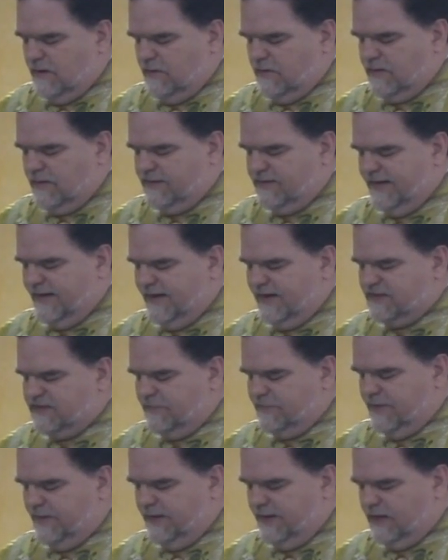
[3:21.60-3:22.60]
When the days
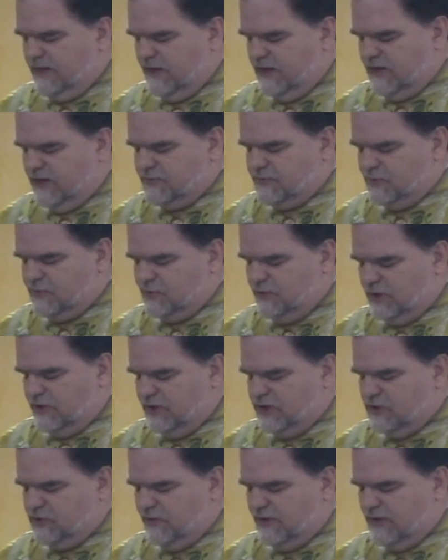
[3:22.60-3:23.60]
of Pentecost were
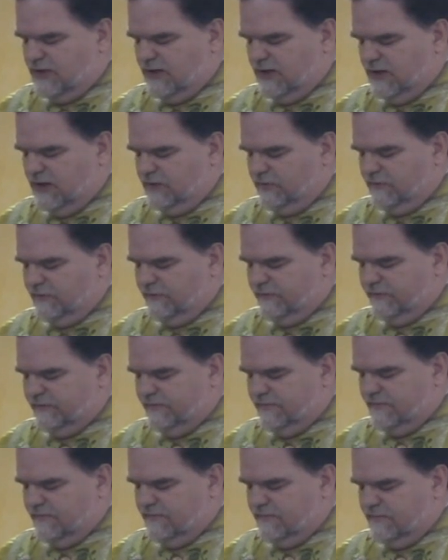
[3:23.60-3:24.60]
drawing to a close,
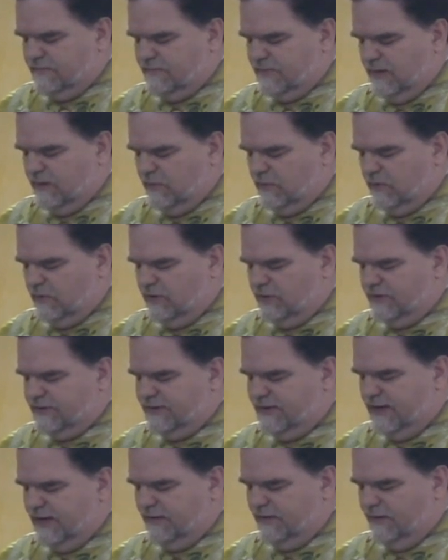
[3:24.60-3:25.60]
they were all
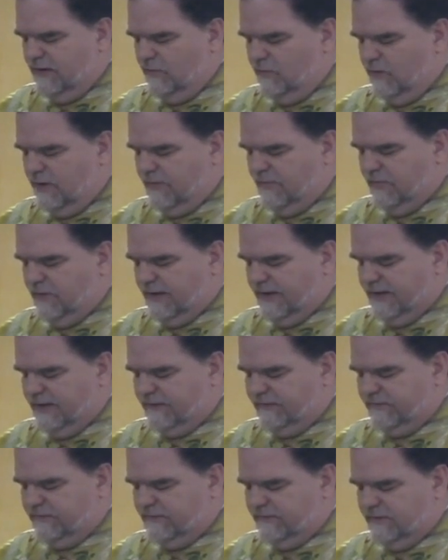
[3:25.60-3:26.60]
together in one
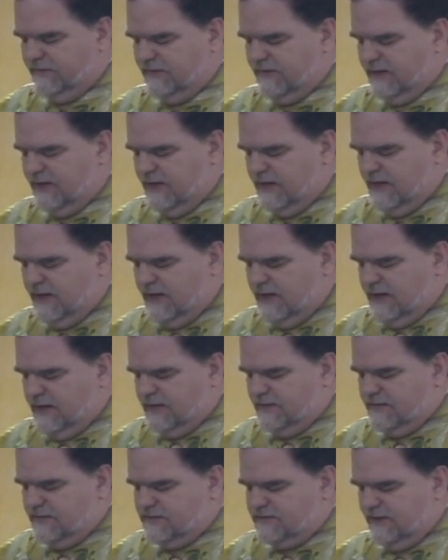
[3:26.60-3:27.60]
place.
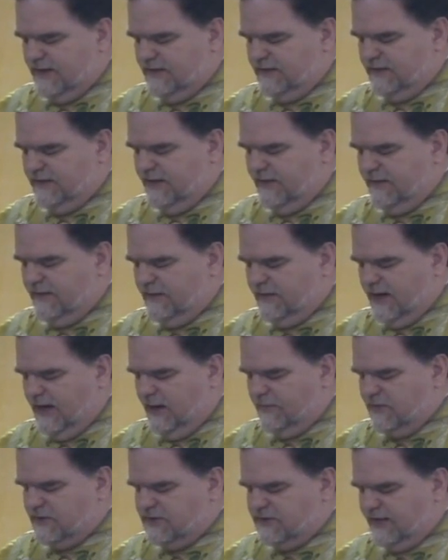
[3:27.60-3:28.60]
And suddenly there
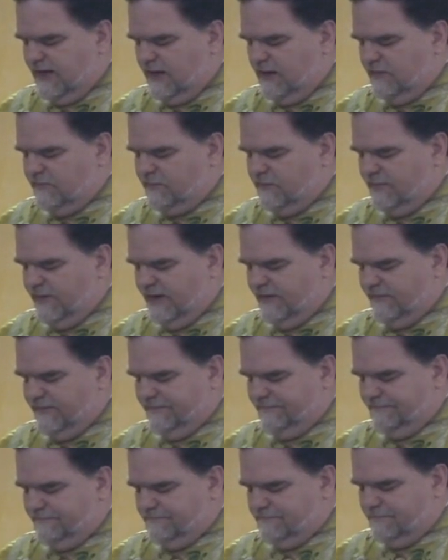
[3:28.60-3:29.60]
came a sound from
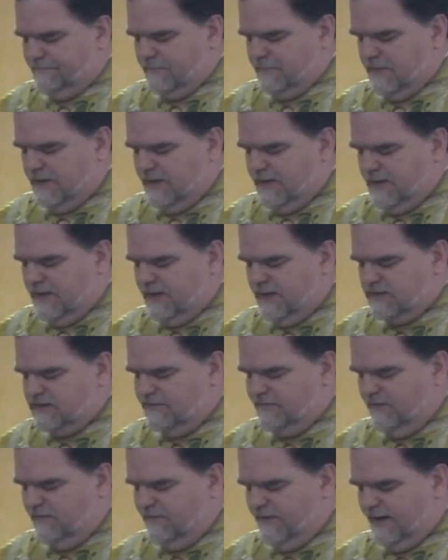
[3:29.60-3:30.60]
heaven, as
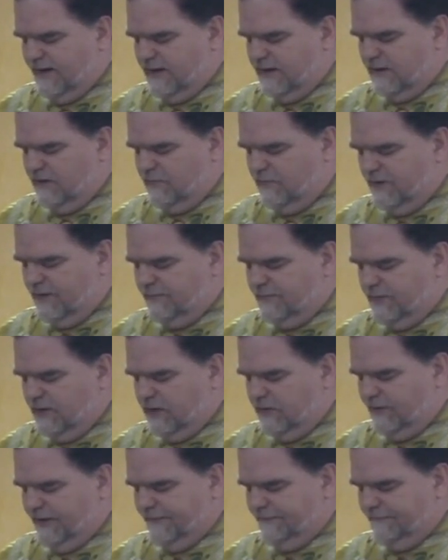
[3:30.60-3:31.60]
of a violent wind
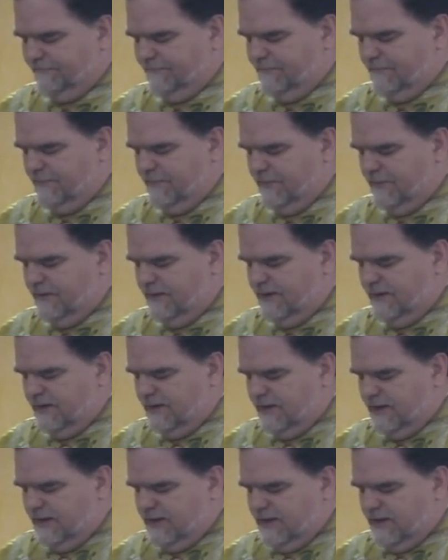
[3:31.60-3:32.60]
blowing,
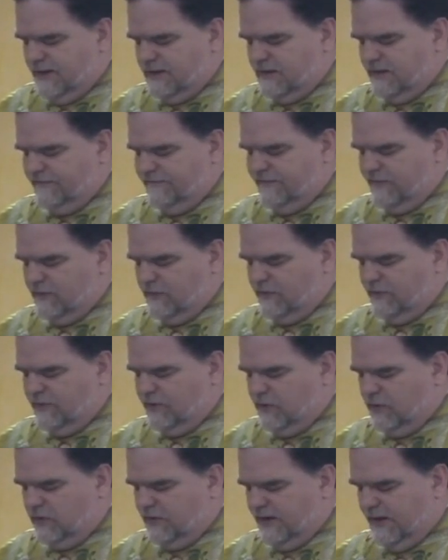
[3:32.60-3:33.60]
and it filled
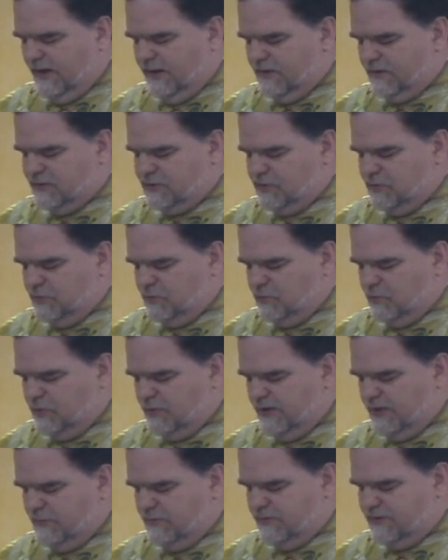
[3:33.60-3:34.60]
the whole house
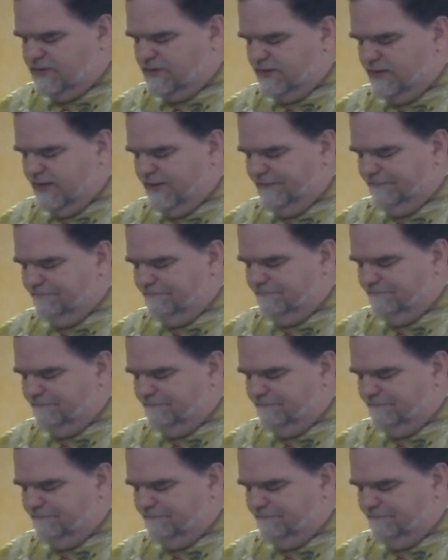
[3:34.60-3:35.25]
where they were sitting.